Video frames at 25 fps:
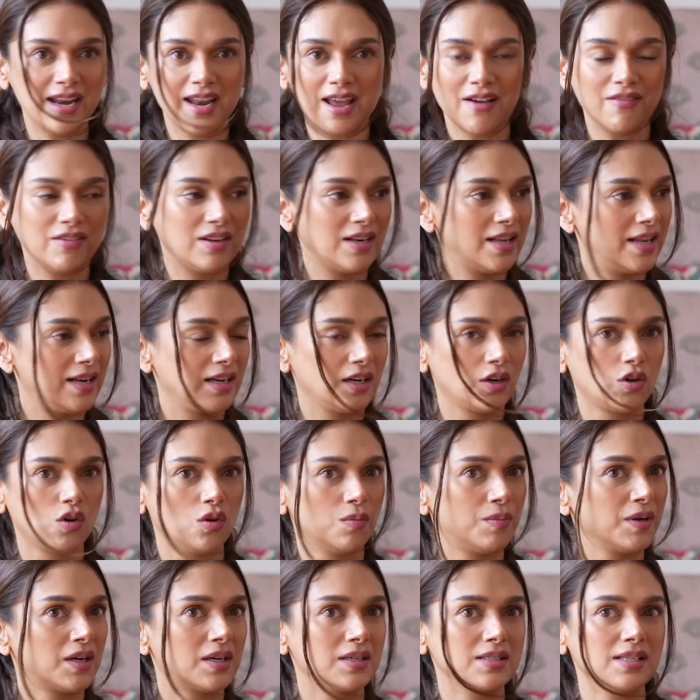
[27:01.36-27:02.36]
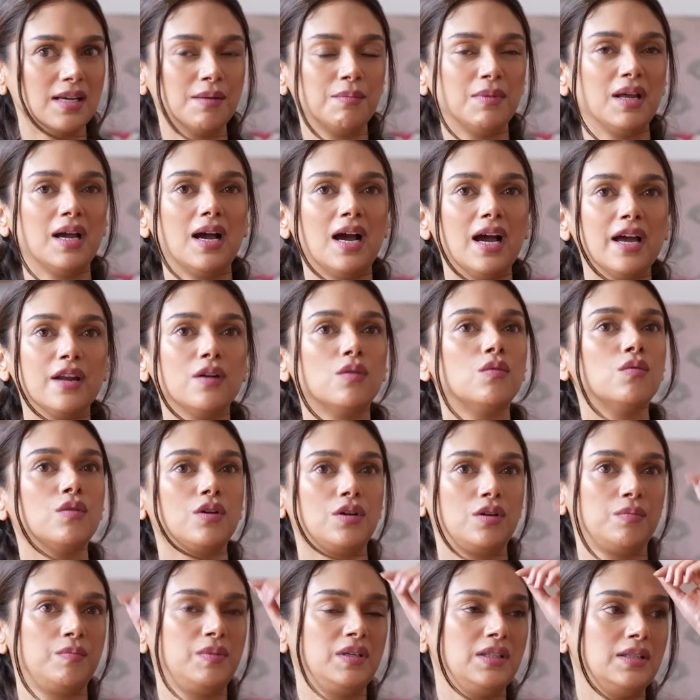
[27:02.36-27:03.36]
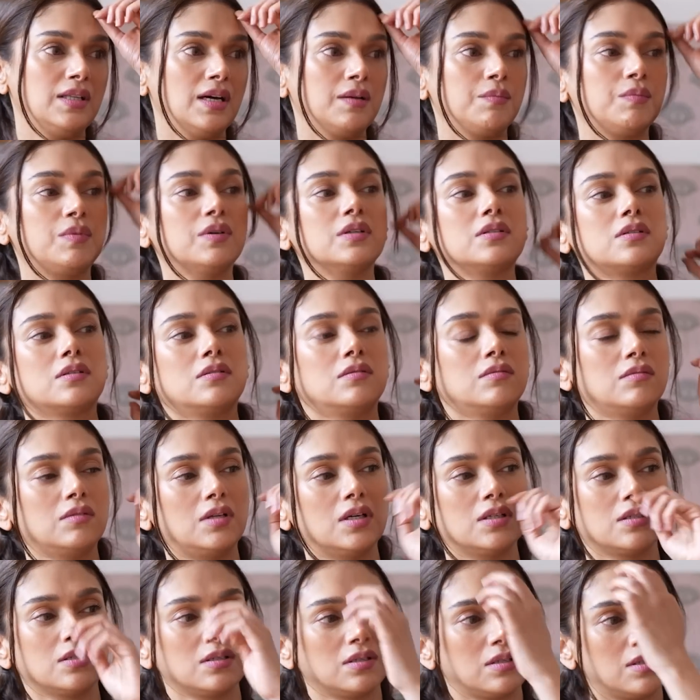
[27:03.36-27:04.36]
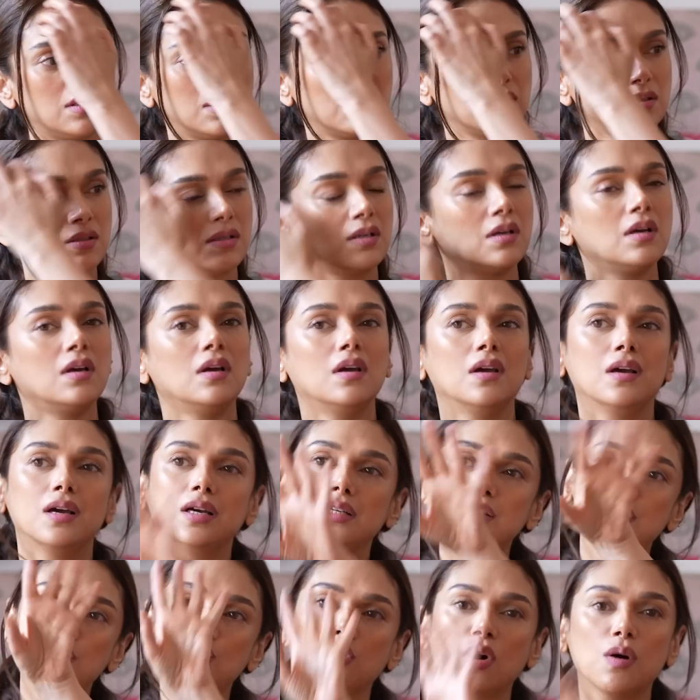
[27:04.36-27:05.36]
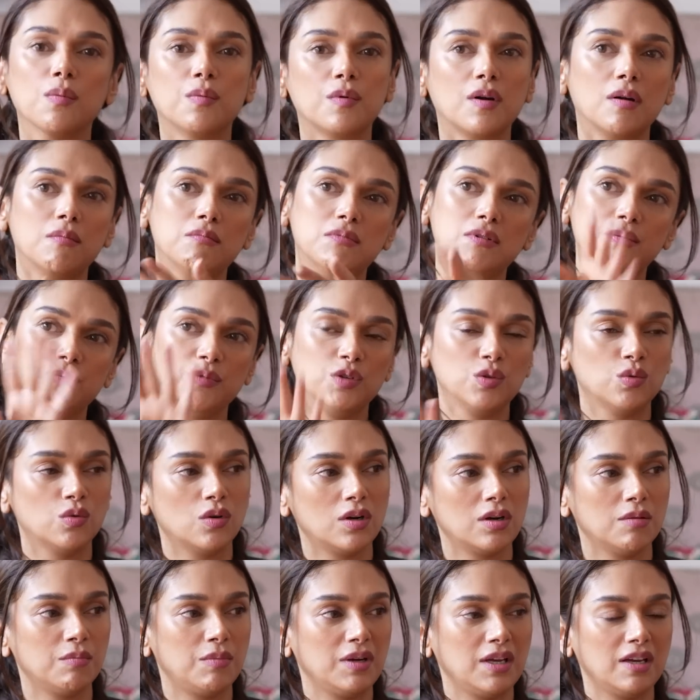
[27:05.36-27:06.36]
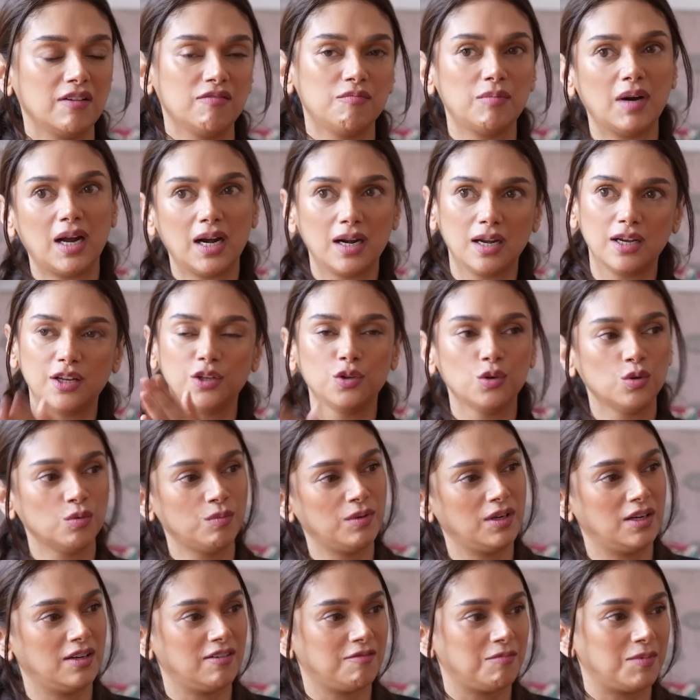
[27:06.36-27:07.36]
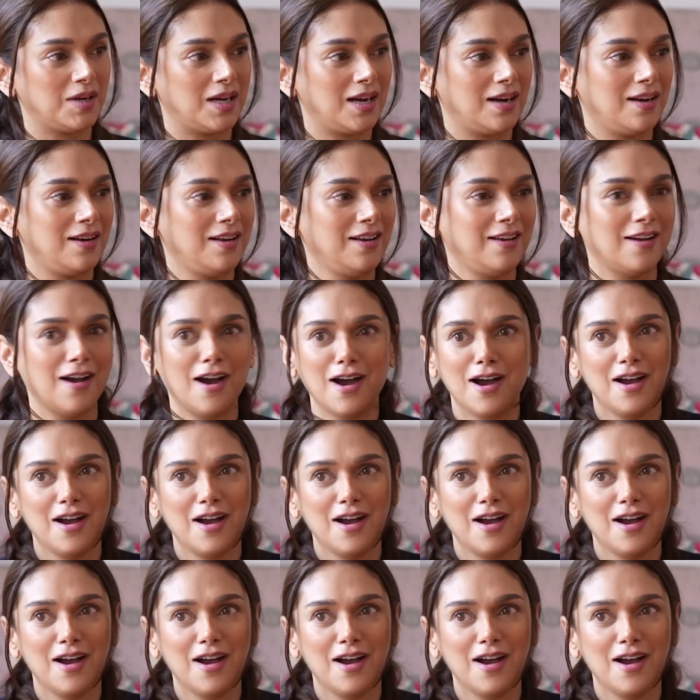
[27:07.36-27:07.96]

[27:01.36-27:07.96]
never let it go, because I'm like, I don't want to be that person who doesn't trust. It's your problem. You want to behave badly, you behave badly.